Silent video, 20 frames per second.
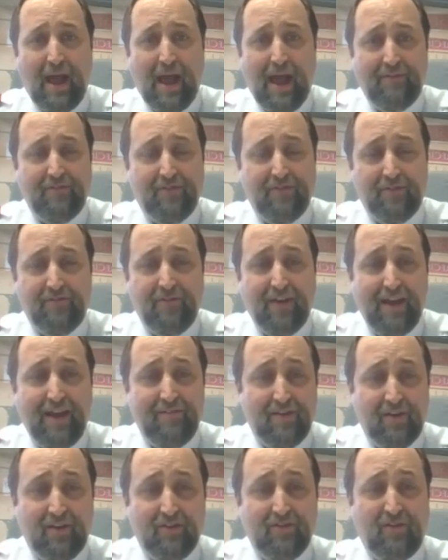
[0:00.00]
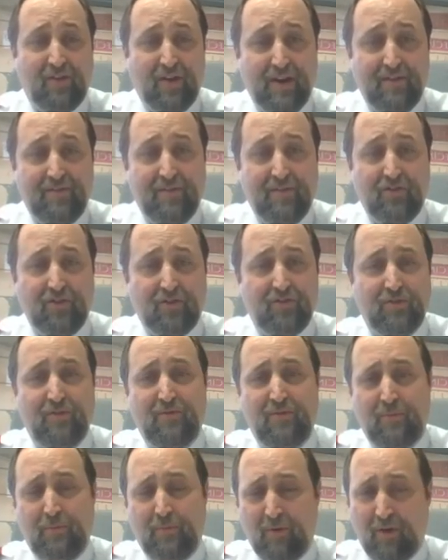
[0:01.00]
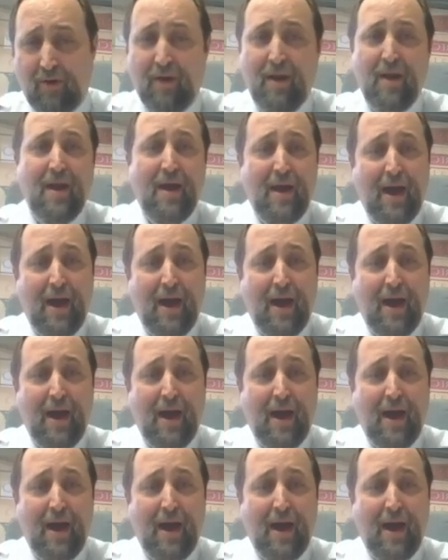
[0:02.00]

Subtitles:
after 5 years for individuals for